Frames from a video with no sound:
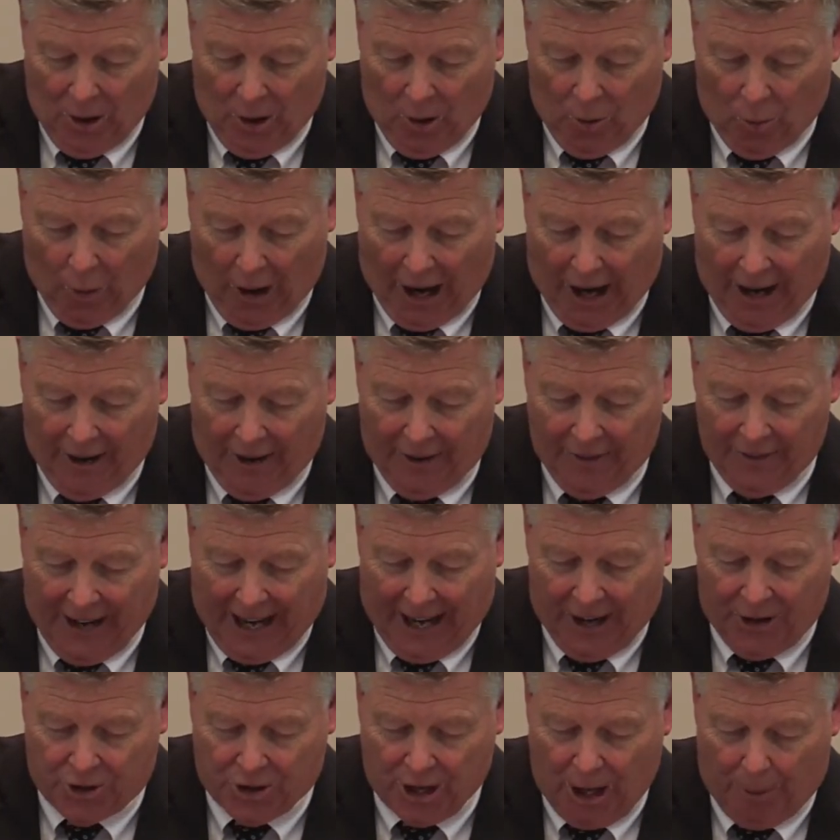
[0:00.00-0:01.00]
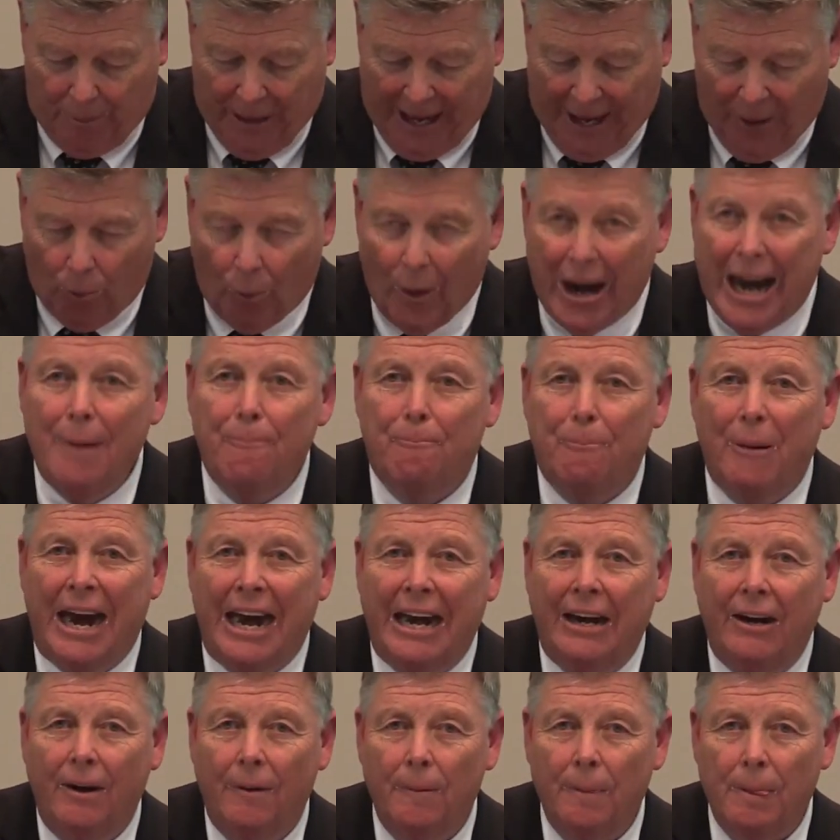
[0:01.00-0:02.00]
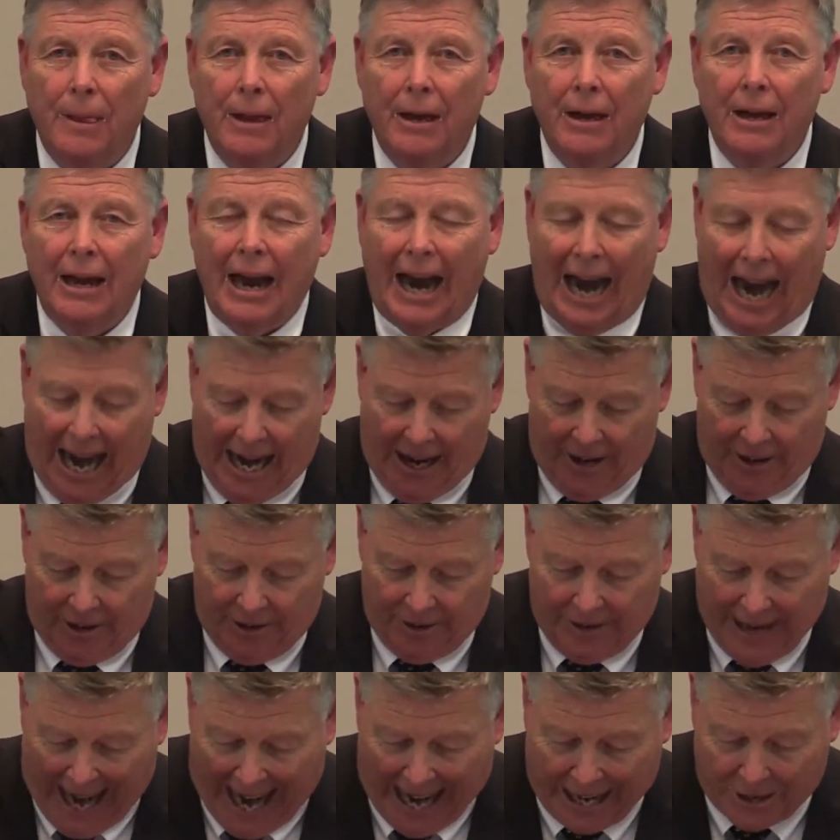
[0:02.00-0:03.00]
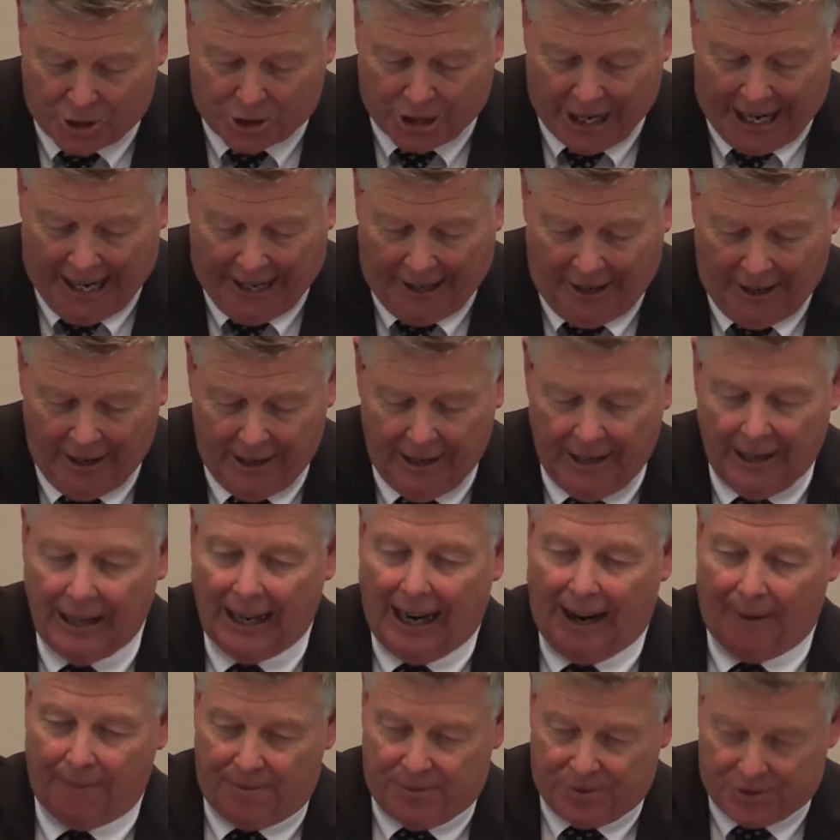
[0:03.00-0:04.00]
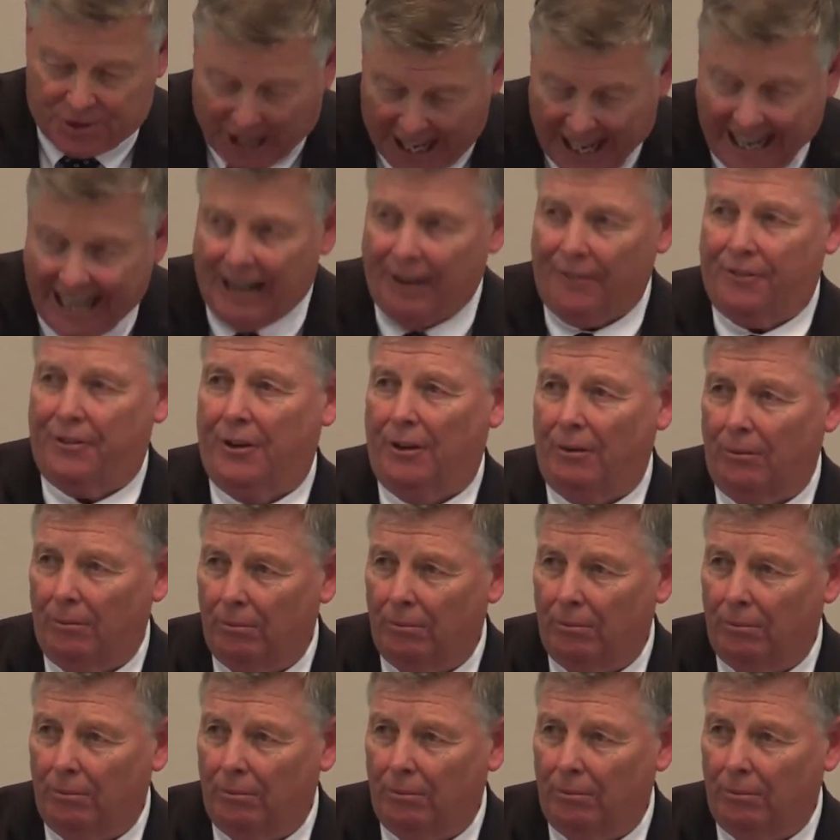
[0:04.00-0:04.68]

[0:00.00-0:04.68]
where there shall be weeping and gnashing of teeth.